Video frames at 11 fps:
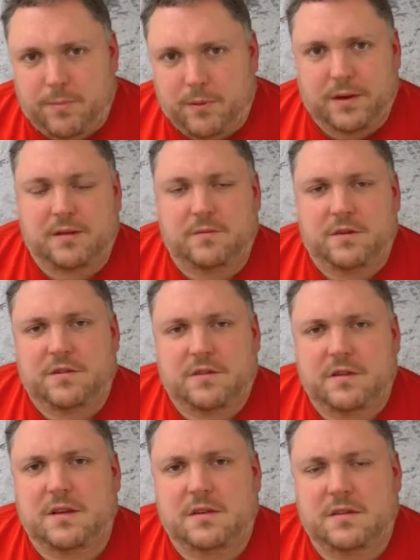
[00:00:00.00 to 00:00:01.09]
point in which to
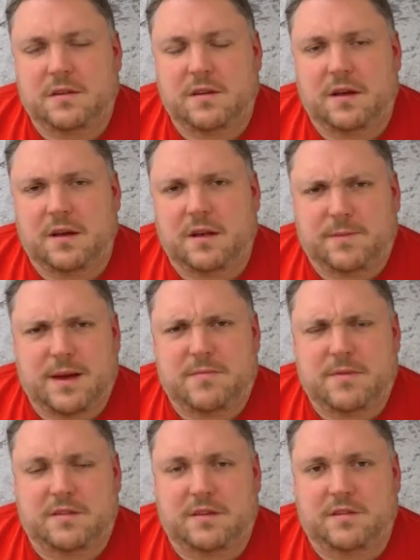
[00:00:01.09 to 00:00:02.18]
send a spam
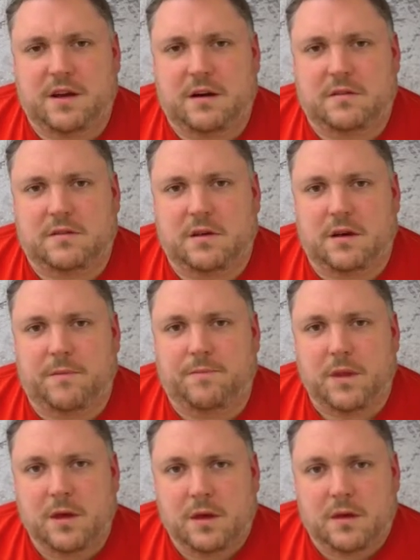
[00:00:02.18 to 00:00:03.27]
message out. Um,
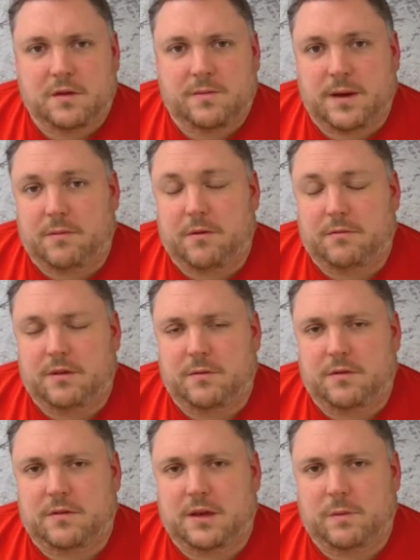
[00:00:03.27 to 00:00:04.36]
spam obviously
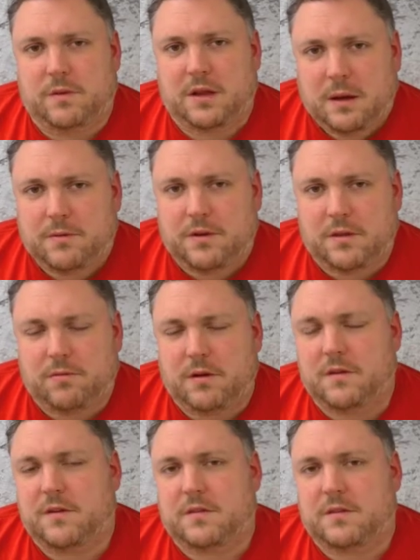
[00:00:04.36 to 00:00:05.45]
was kept in the cupboard in the
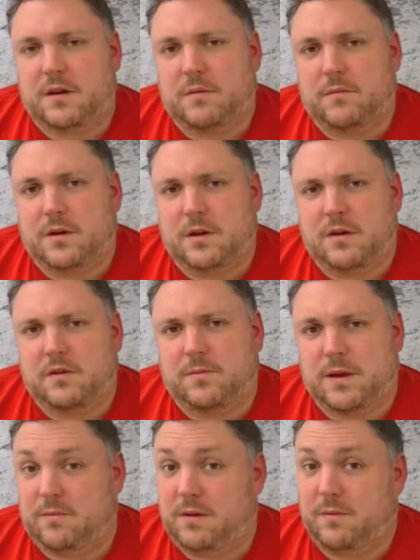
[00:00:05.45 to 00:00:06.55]
previous time, but you know
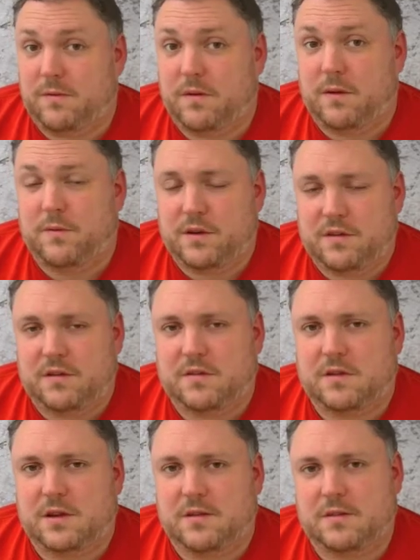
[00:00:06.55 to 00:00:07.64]
spam coming from your fridge
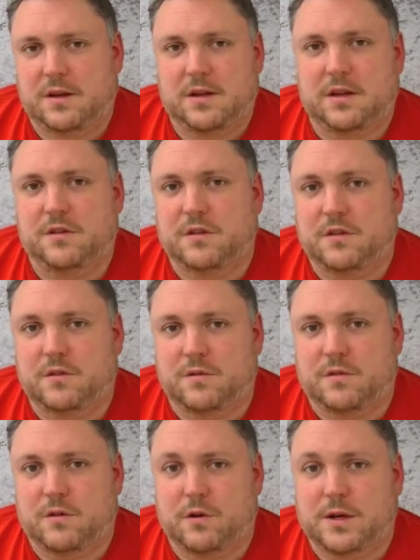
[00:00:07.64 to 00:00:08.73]
it's a uh, slightly unusual
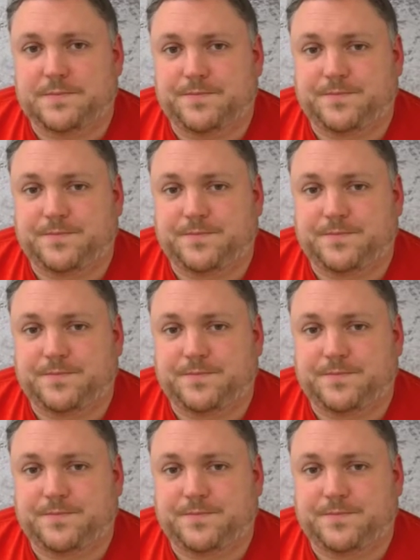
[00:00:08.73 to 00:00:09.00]
story.